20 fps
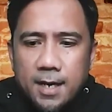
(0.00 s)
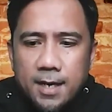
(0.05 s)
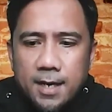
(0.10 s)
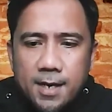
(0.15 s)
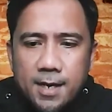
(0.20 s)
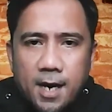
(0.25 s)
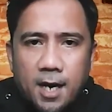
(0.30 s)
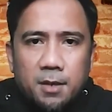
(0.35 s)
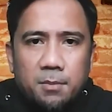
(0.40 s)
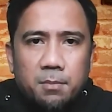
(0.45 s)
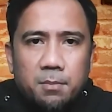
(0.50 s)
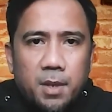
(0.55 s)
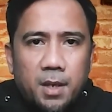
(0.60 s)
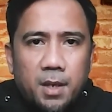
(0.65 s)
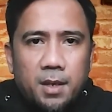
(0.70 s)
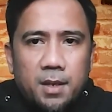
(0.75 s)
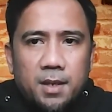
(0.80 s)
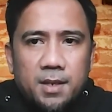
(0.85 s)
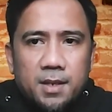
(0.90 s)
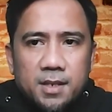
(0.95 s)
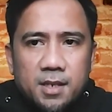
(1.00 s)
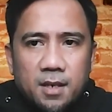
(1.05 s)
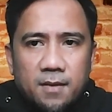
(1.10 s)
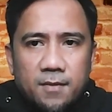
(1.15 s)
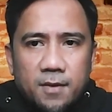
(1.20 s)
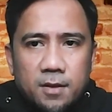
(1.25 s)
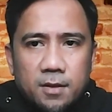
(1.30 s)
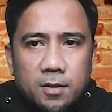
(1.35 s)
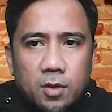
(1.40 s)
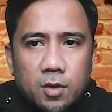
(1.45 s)
Knight b,
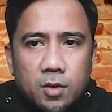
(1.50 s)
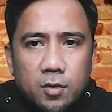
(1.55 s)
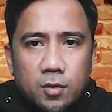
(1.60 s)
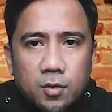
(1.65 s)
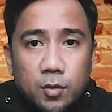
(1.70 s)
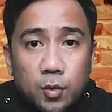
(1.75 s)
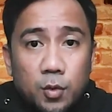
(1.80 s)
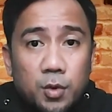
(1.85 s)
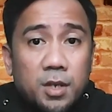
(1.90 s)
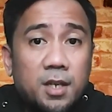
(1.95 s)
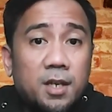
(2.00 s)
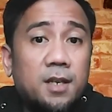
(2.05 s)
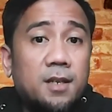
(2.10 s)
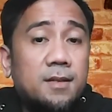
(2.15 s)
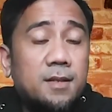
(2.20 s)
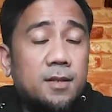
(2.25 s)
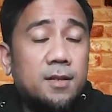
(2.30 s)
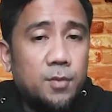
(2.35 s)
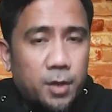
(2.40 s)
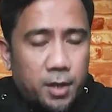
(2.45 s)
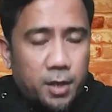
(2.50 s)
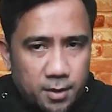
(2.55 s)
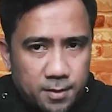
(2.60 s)
d7, rook e3,